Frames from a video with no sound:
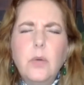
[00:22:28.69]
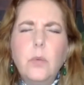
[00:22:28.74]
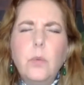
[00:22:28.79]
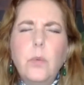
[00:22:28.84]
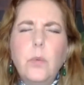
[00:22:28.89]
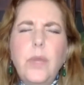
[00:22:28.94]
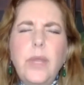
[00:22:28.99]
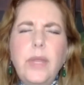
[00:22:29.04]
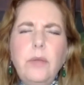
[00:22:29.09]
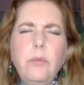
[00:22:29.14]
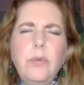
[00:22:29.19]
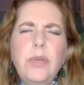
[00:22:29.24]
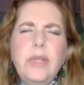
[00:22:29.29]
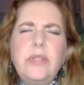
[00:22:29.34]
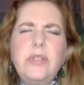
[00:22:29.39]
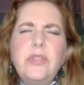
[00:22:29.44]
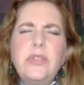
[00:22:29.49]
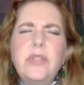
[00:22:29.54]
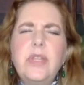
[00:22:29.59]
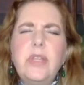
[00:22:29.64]
We
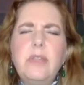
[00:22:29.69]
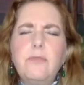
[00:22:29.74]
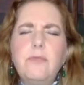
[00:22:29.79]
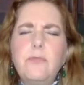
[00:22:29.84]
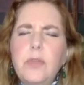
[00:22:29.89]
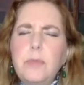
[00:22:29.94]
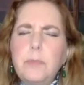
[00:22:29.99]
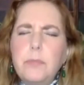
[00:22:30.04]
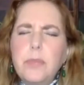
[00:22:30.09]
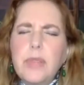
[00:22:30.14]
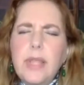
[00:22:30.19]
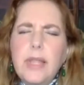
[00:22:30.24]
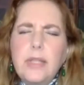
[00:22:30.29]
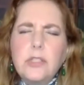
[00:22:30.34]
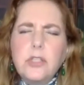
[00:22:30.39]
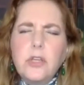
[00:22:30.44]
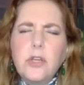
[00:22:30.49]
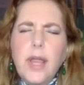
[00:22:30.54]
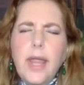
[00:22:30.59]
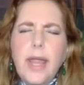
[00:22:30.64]
receive, we
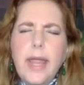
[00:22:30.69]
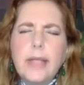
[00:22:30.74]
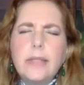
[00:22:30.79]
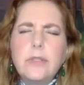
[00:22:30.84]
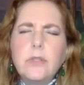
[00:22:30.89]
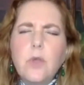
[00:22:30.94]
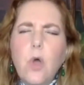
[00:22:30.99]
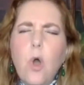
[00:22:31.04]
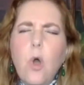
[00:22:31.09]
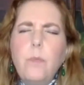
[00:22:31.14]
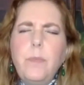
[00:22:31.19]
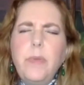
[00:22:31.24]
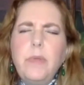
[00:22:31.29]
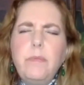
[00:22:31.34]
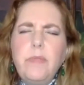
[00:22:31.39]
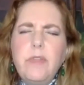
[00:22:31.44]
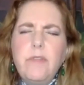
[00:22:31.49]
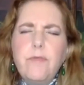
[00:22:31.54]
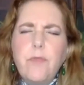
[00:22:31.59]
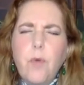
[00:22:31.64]
place our hands open
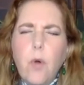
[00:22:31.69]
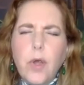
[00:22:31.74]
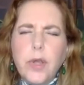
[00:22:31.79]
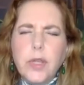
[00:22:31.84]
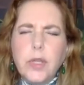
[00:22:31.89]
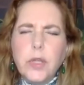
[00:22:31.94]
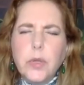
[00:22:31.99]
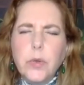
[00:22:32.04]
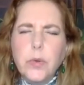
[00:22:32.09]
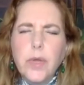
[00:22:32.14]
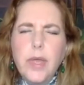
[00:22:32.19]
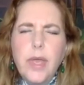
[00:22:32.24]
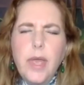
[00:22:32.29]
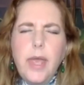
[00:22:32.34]
before you,